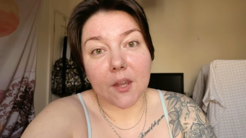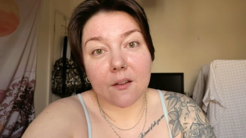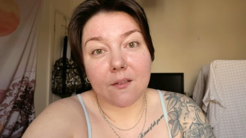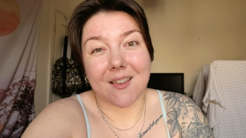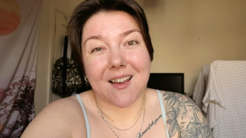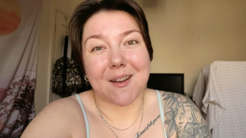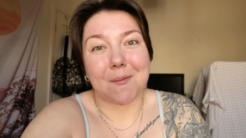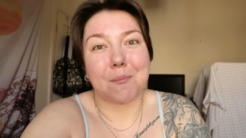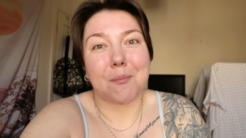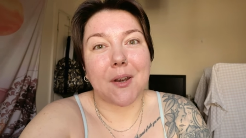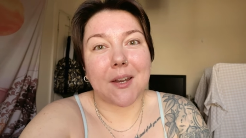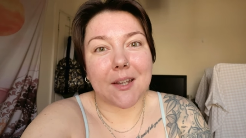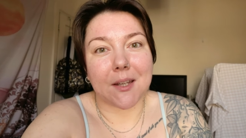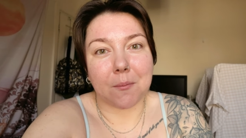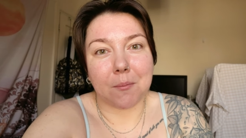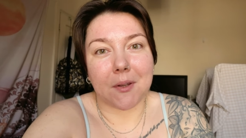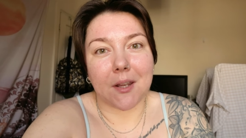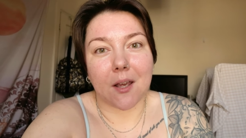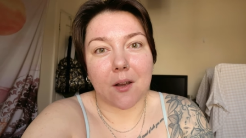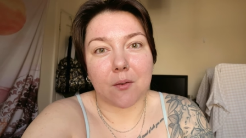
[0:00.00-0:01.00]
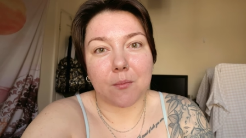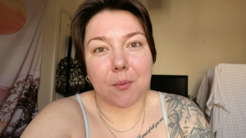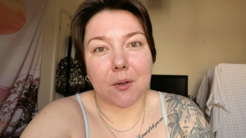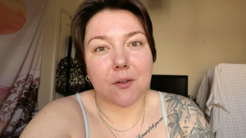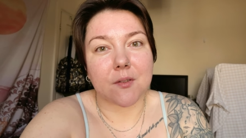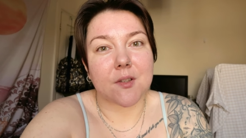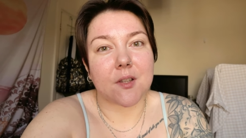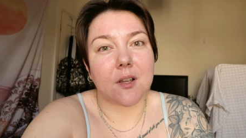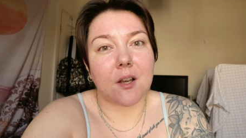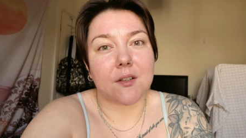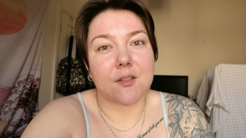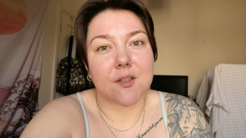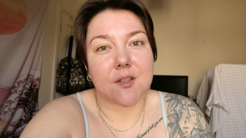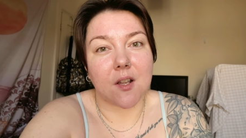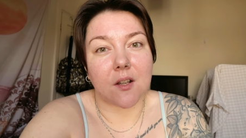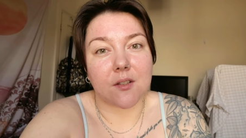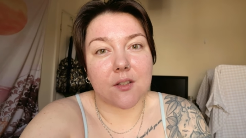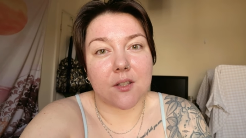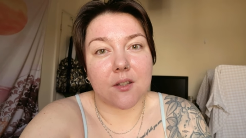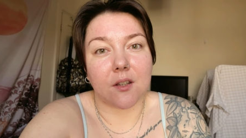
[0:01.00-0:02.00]
that are breaking me out, because I
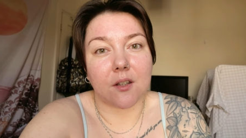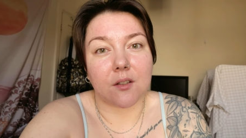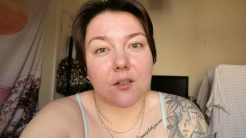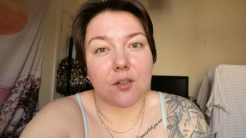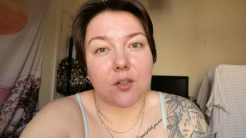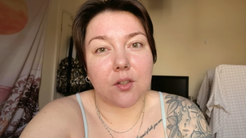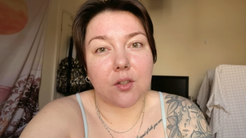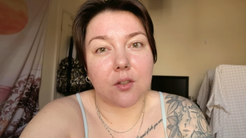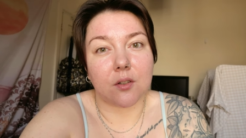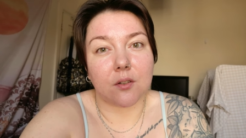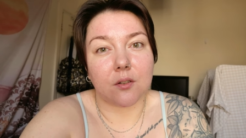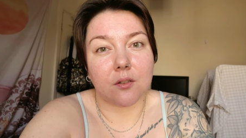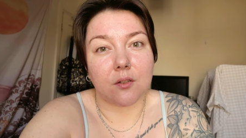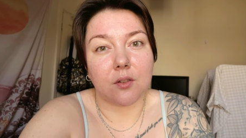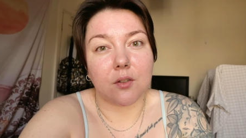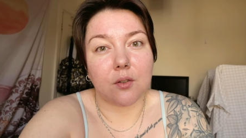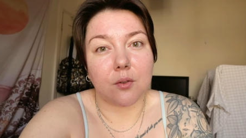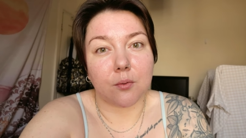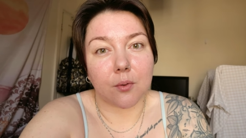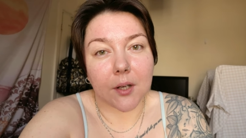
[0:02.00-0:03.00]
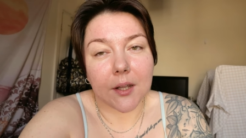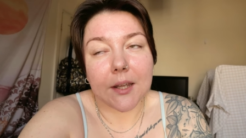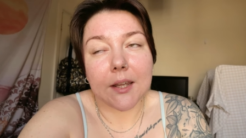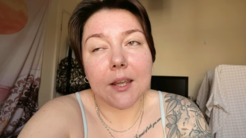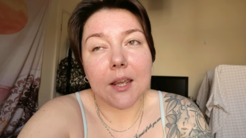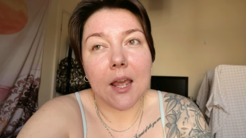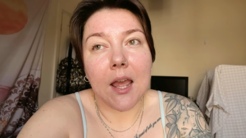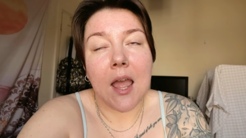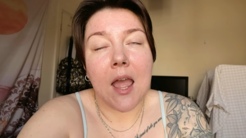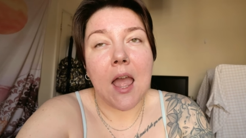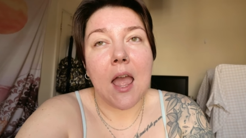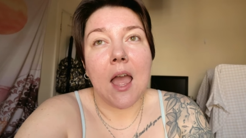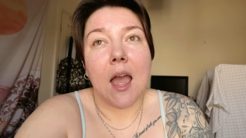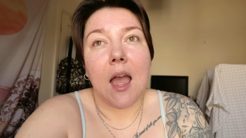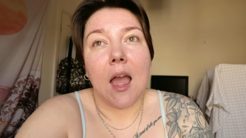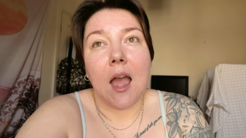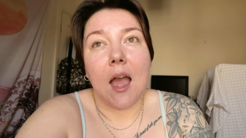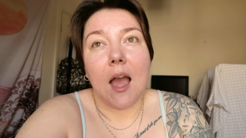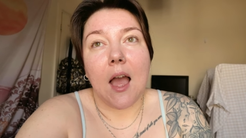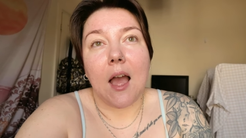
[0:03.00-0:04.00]
started that newly,
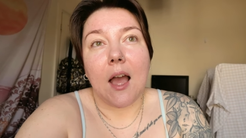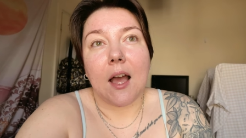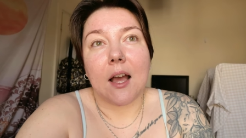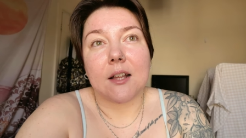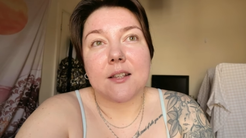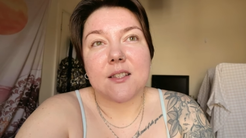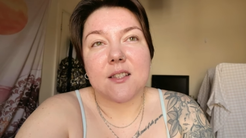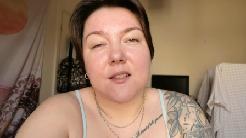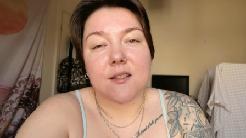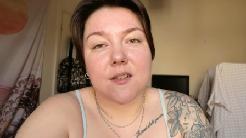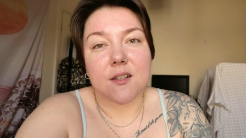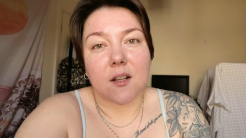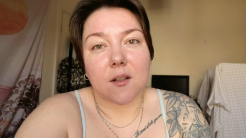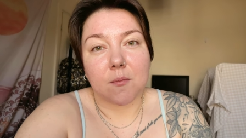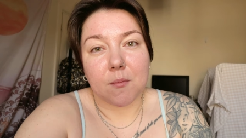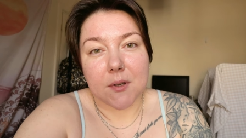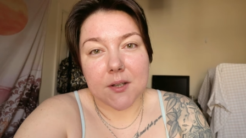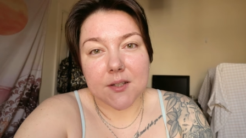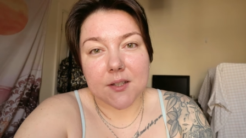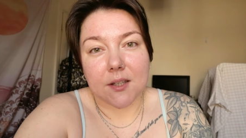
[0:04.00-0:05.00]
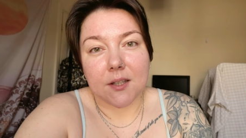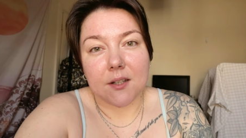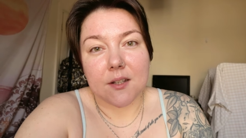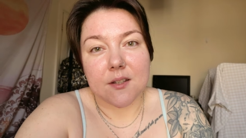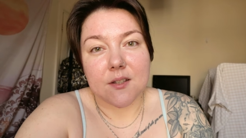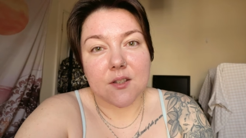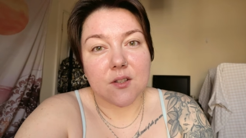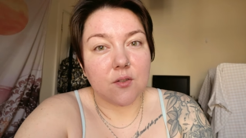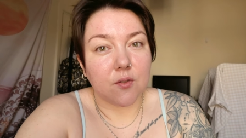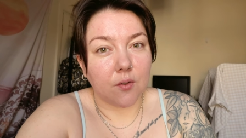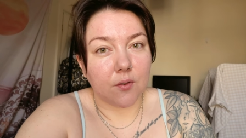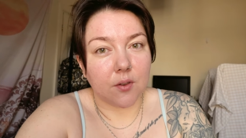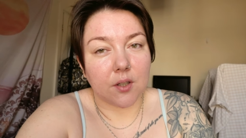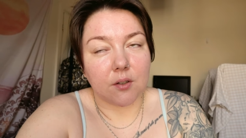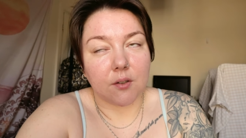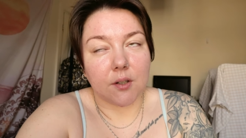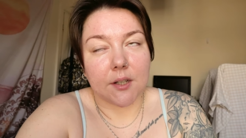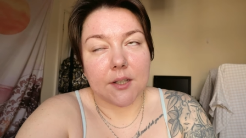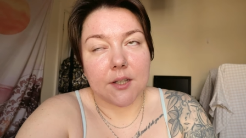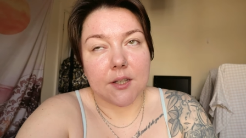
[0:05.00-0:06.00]
and since that my skin is not the
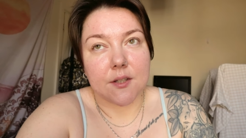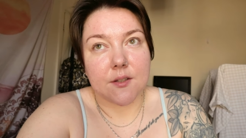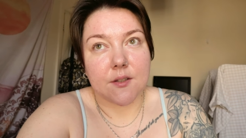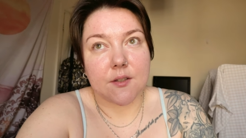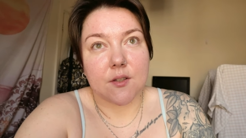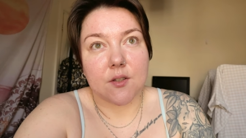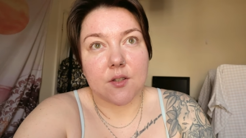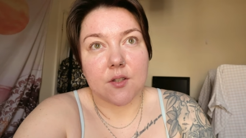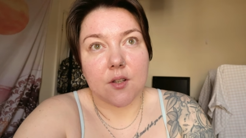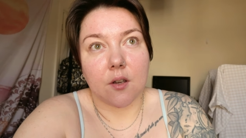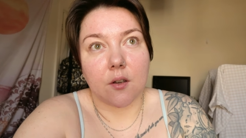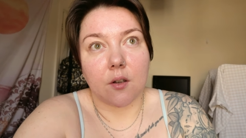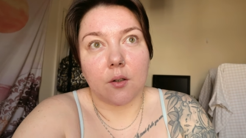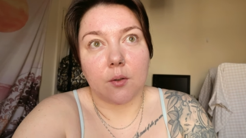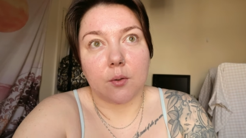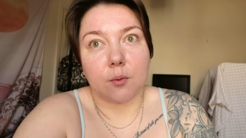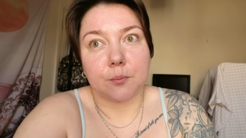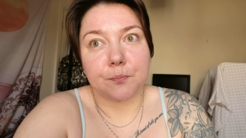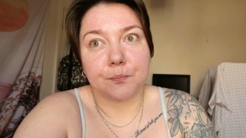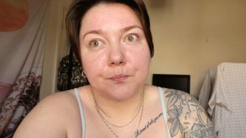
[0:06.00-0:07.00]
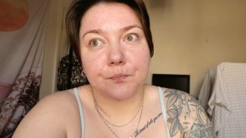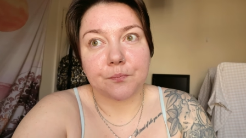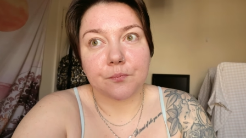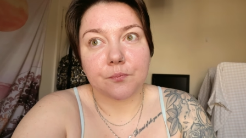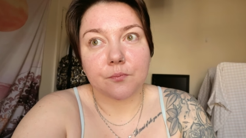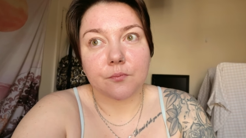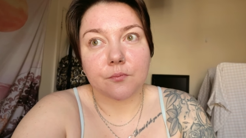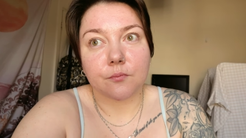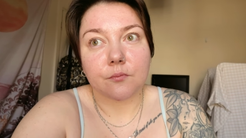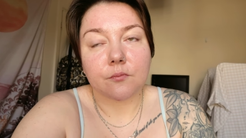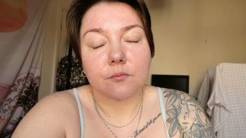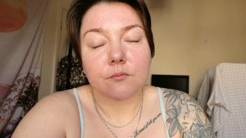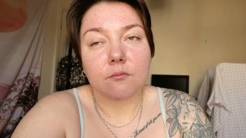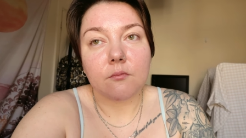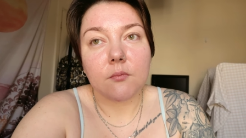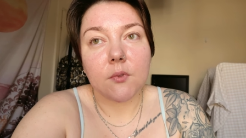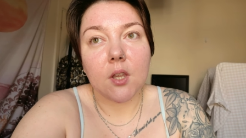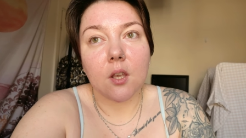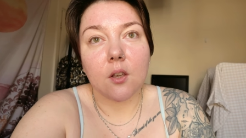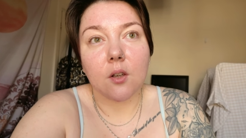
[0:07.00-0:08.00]
greatest. So
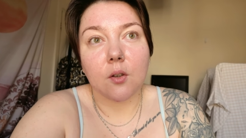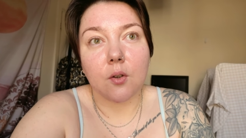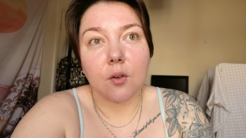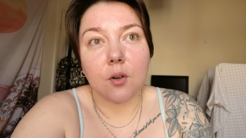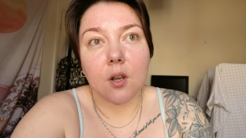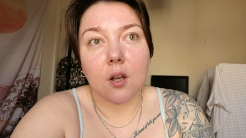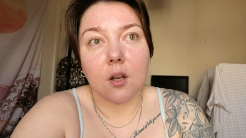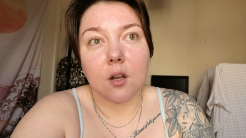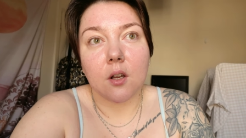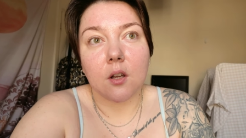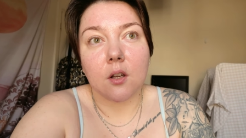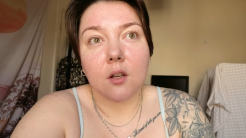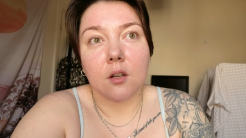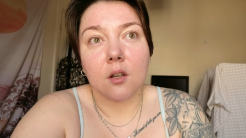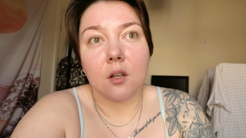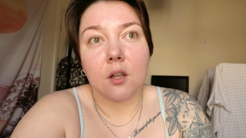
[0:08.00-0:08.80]
I'm gonna